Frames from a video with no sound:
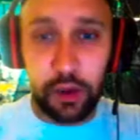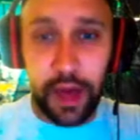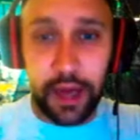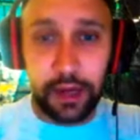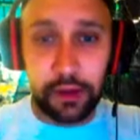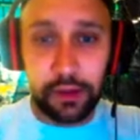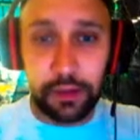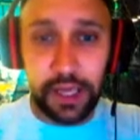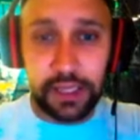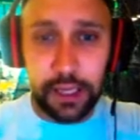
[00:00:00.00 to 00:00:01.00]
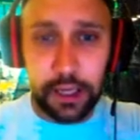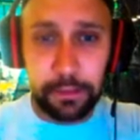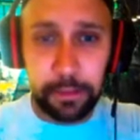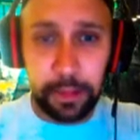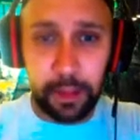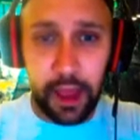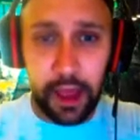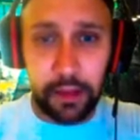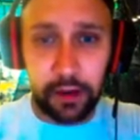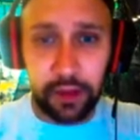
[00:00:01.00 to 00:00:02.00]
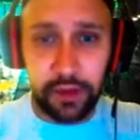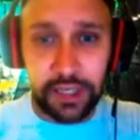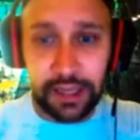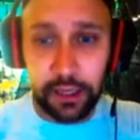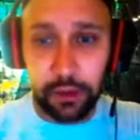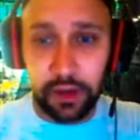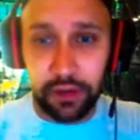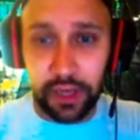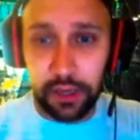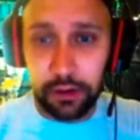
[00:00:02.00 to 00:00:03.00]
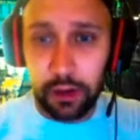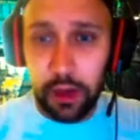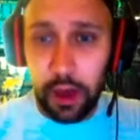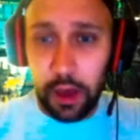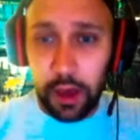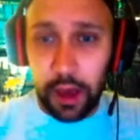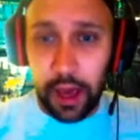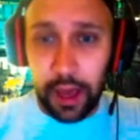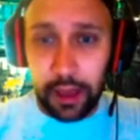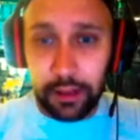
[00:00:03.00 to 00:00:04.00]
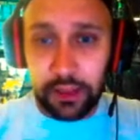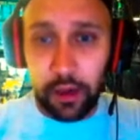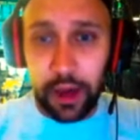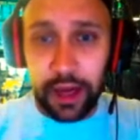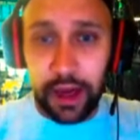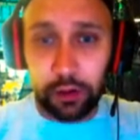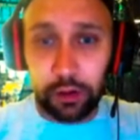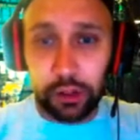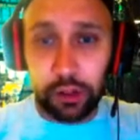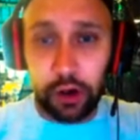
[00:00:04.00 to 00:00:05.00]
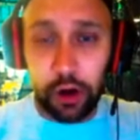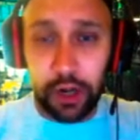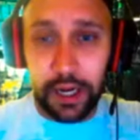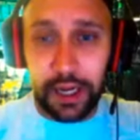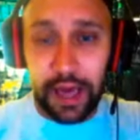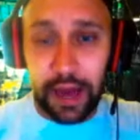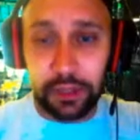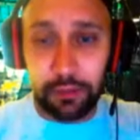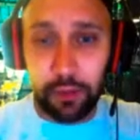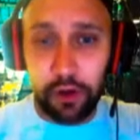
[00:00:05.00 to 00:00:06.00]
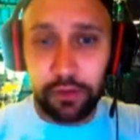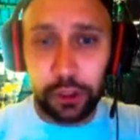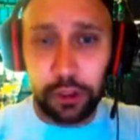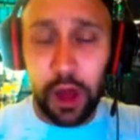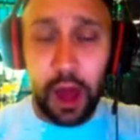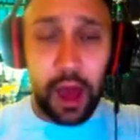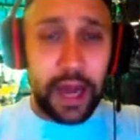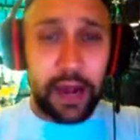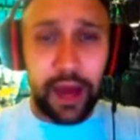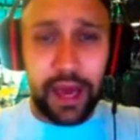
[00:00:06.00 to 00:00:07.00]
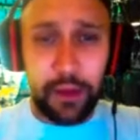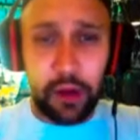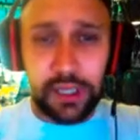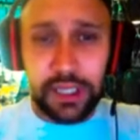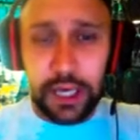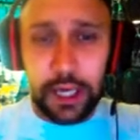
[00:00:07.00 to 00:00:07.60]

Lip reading: and use the basic. and that'll give us a little bit of a heal. And let's go ahead now, target Captain Marvel. Now I am noticing